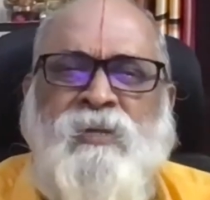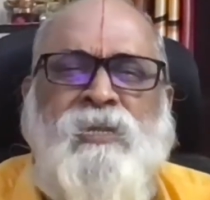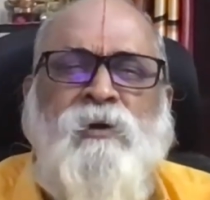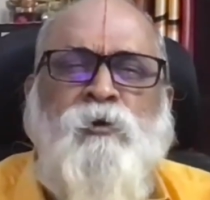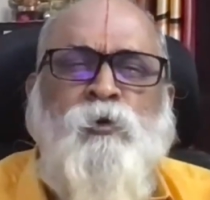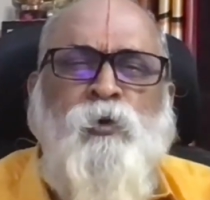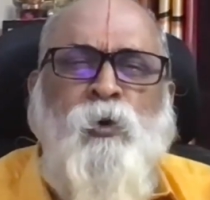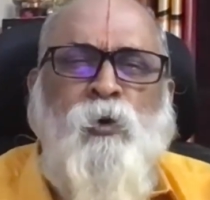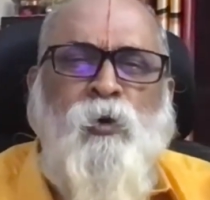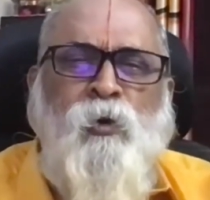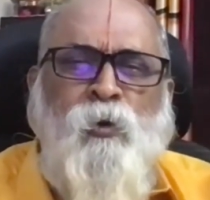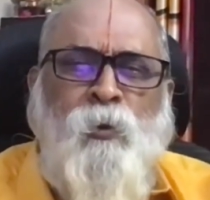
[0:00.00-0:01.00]
With a
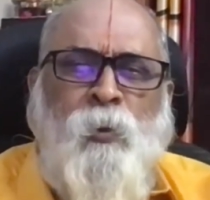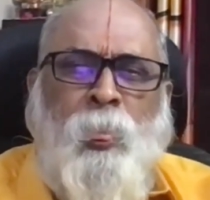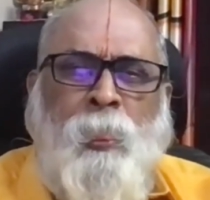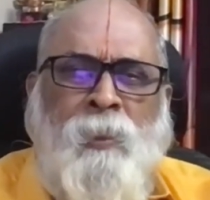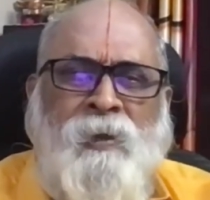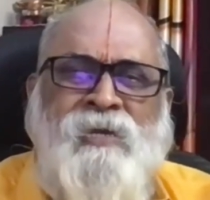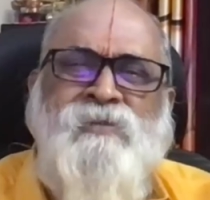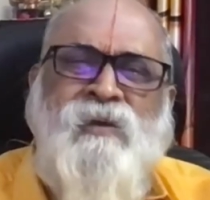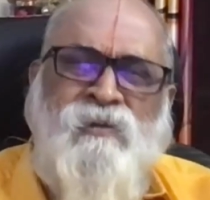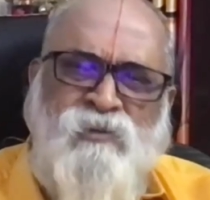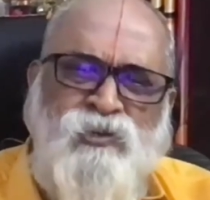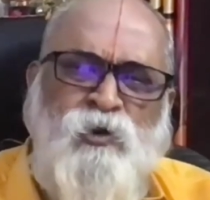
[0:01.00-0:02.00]
guru, he
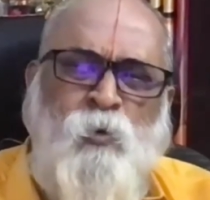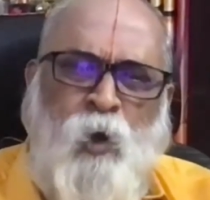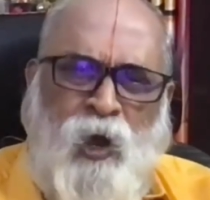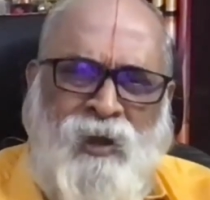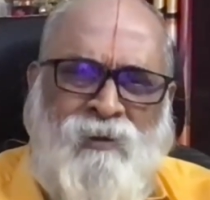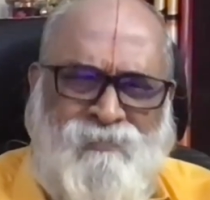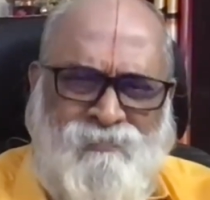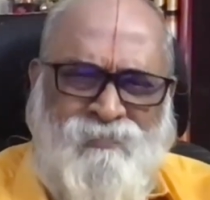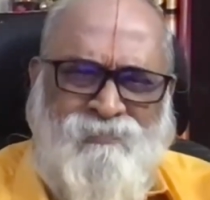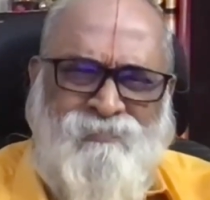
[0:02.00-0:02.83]
is a reservoir.